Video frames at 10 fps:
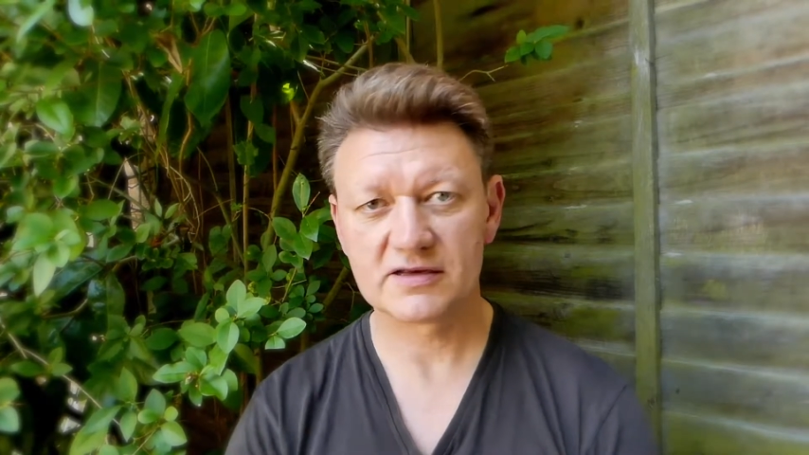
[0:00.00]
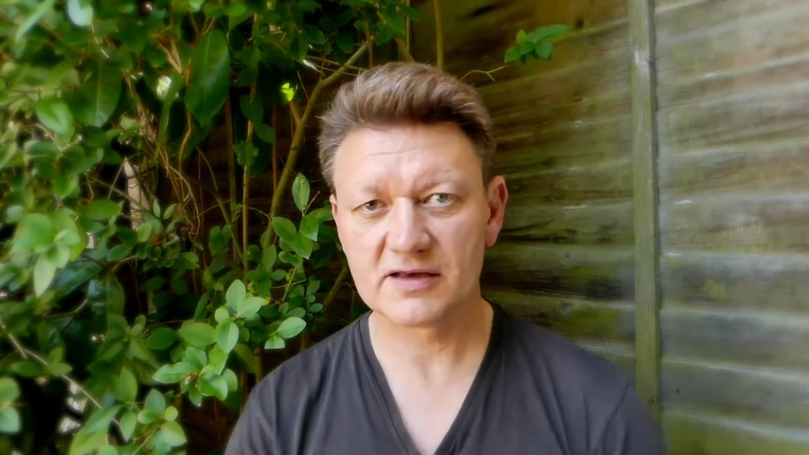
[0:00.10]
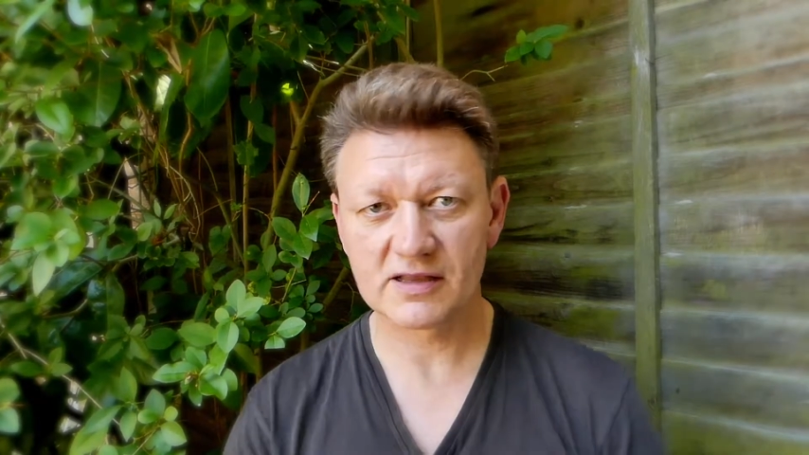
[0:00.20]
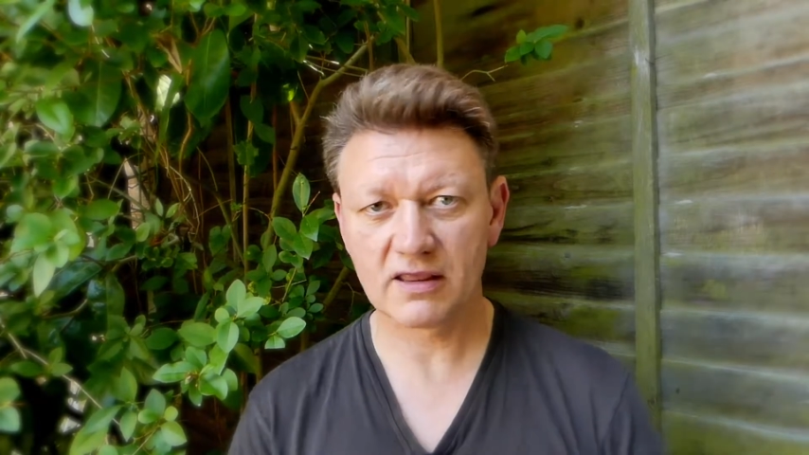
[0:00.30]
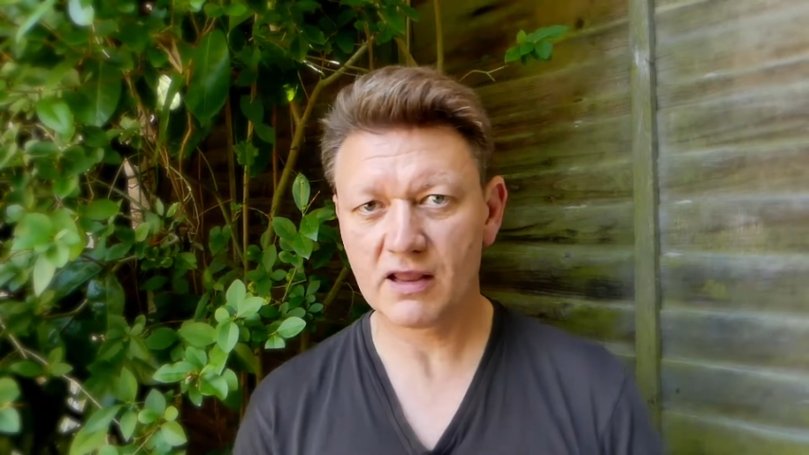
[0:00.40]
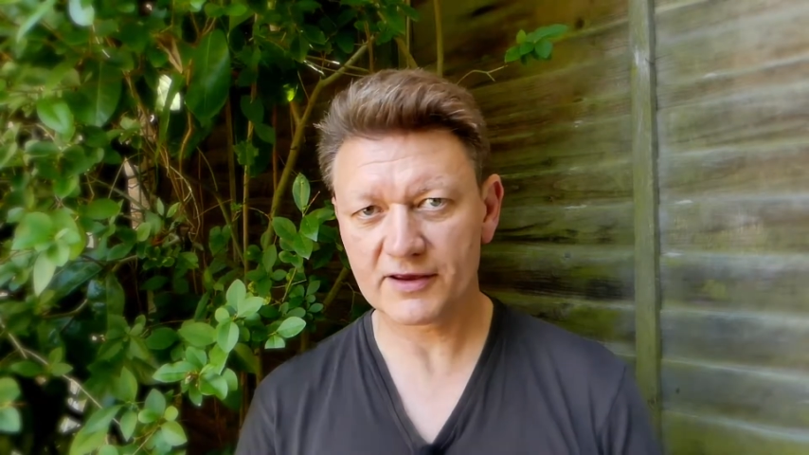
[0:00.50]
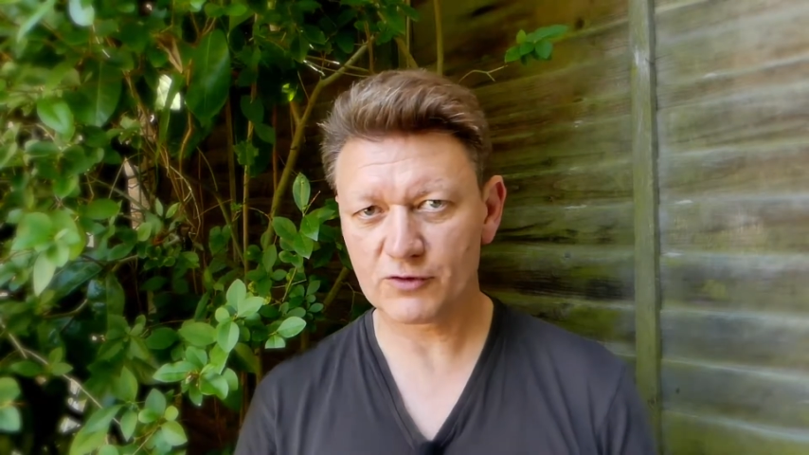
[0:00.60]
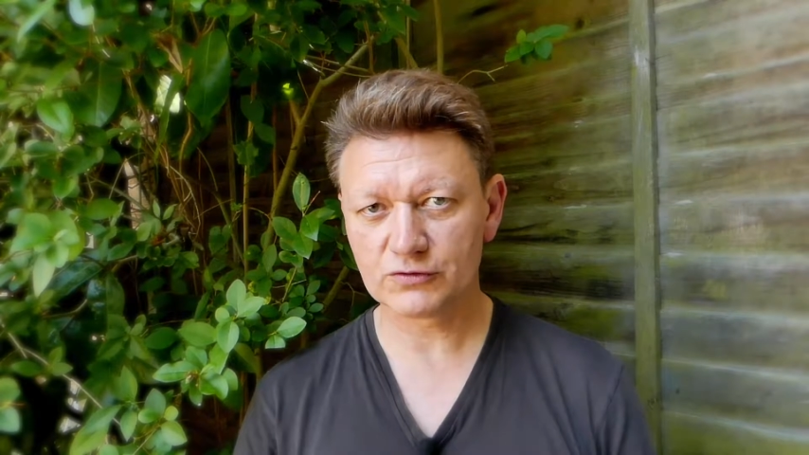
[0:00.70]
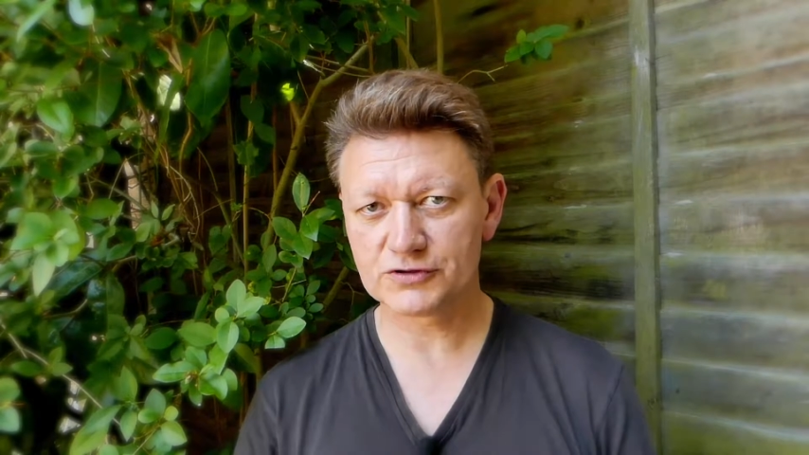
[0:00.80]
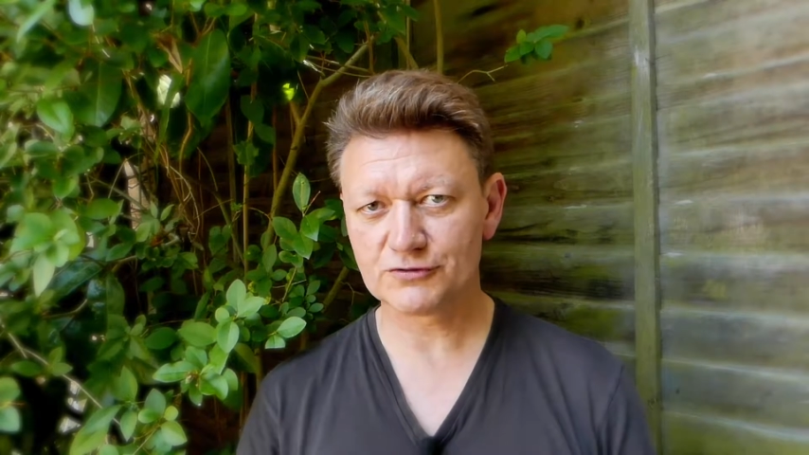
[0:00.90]
Like
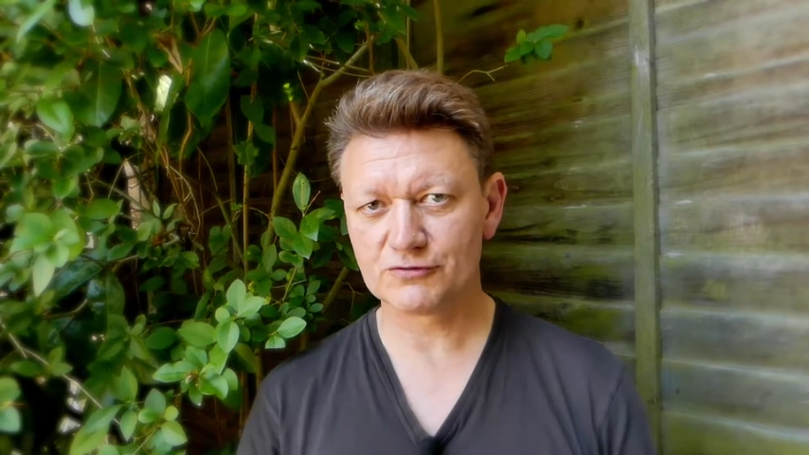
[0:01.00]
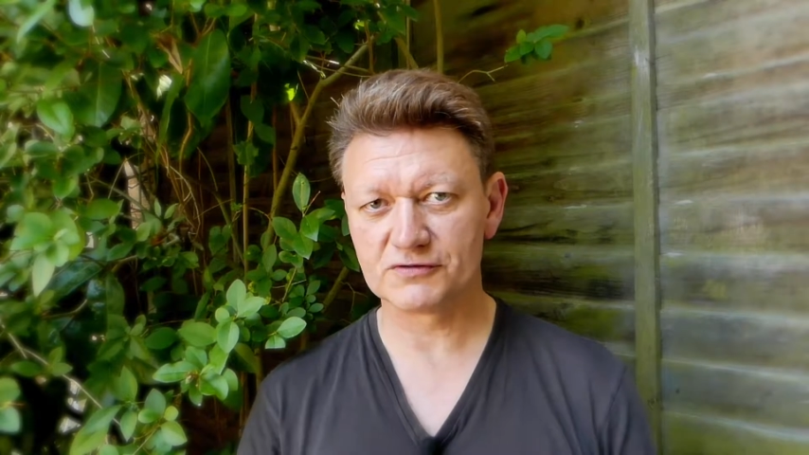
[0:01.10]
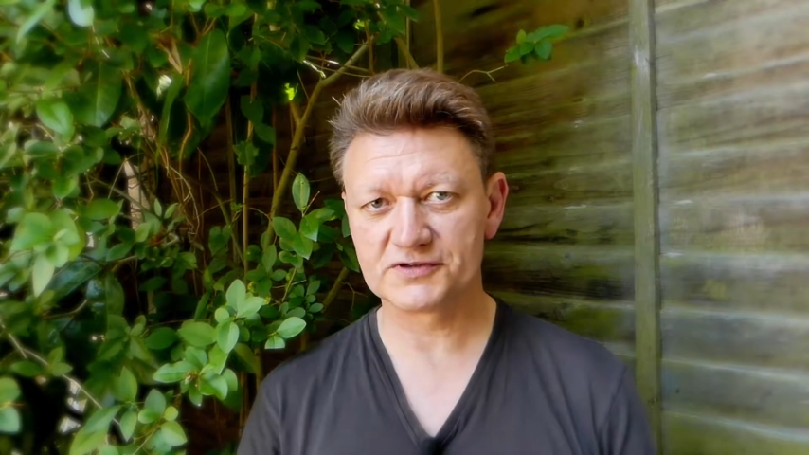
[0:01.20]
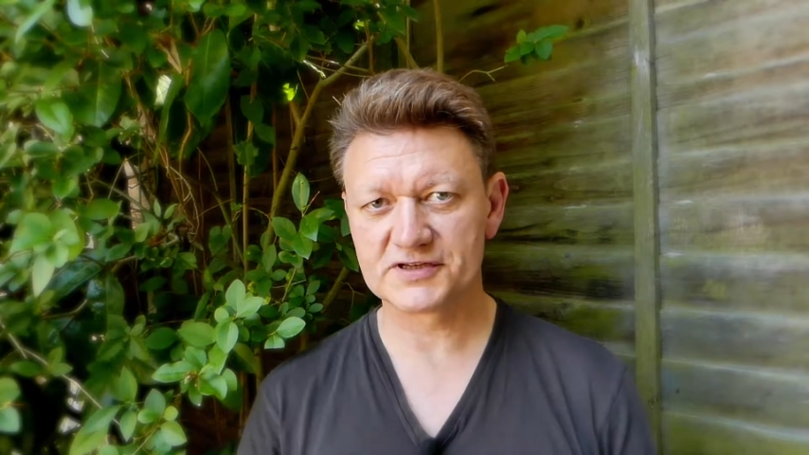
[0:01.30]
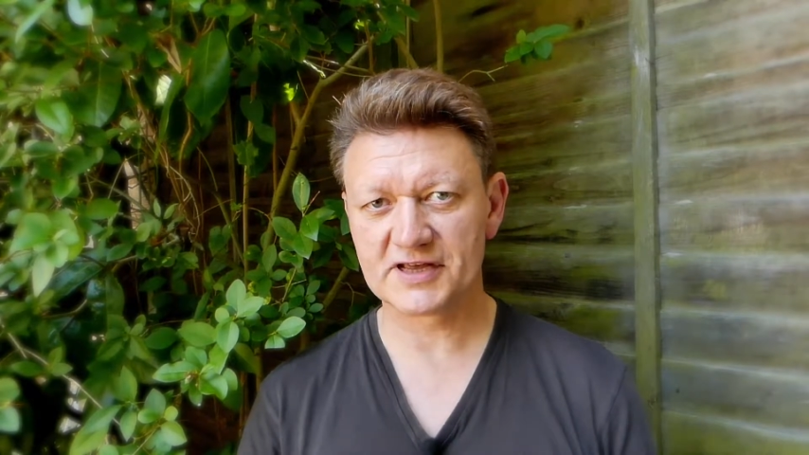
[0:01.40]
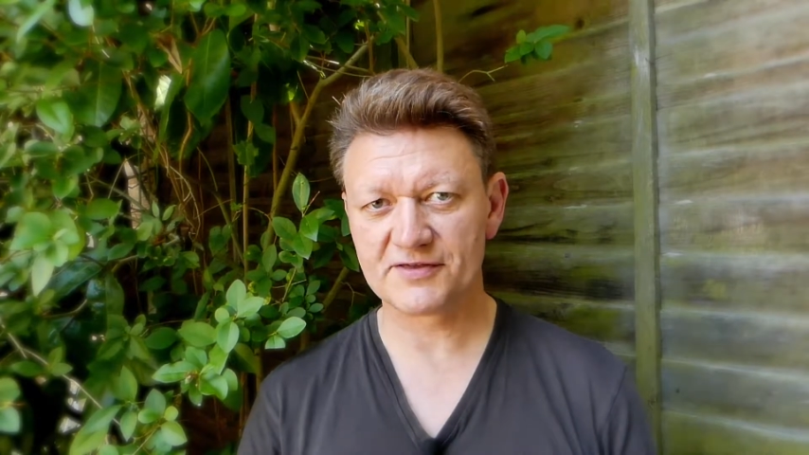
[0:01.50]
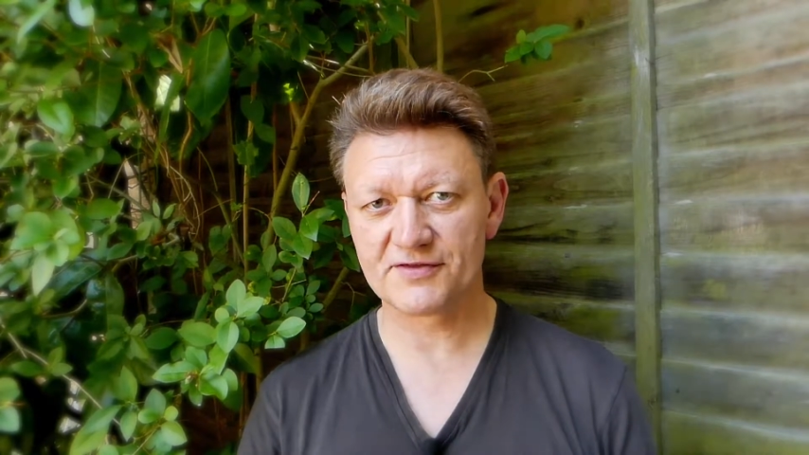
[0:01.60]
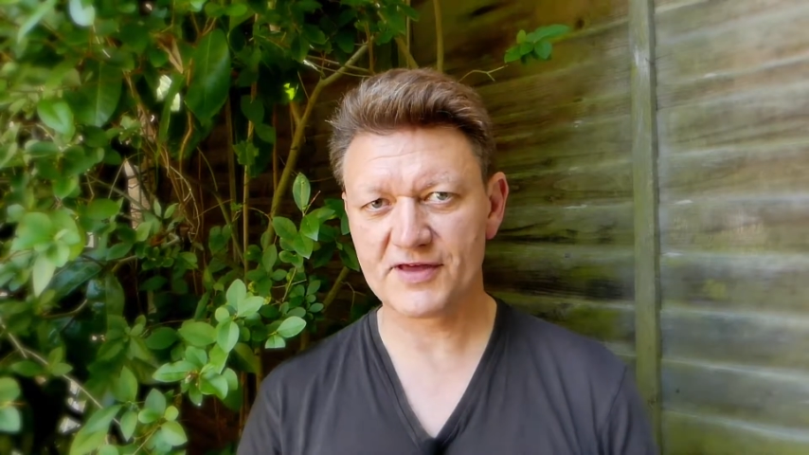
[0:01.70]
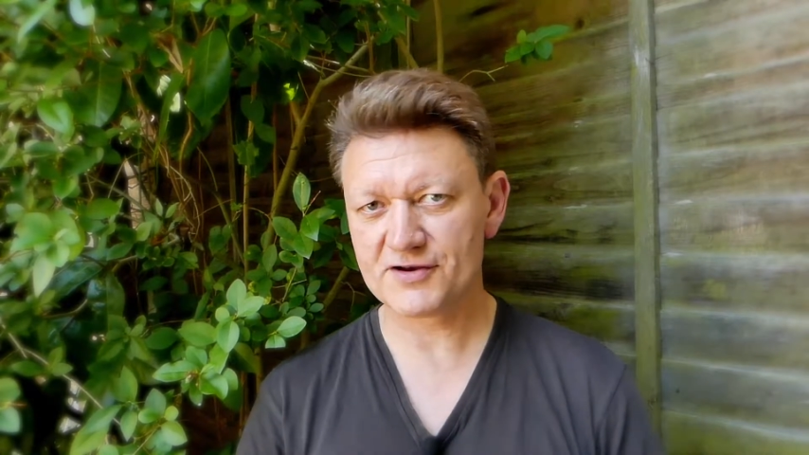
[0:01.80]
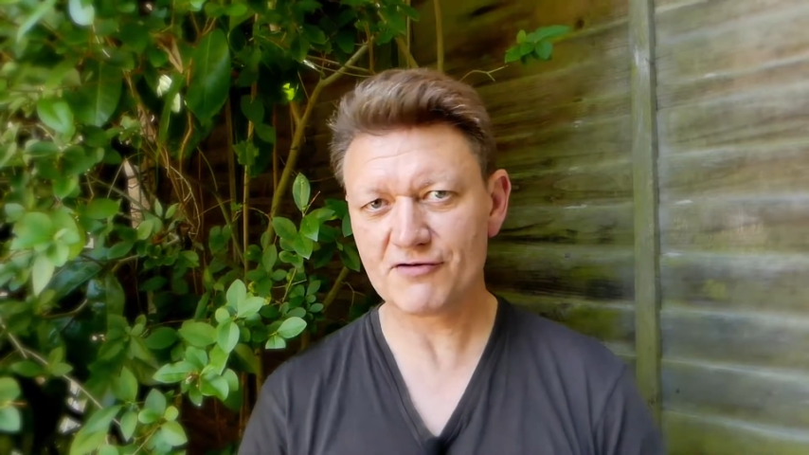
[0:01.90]
all tools, they're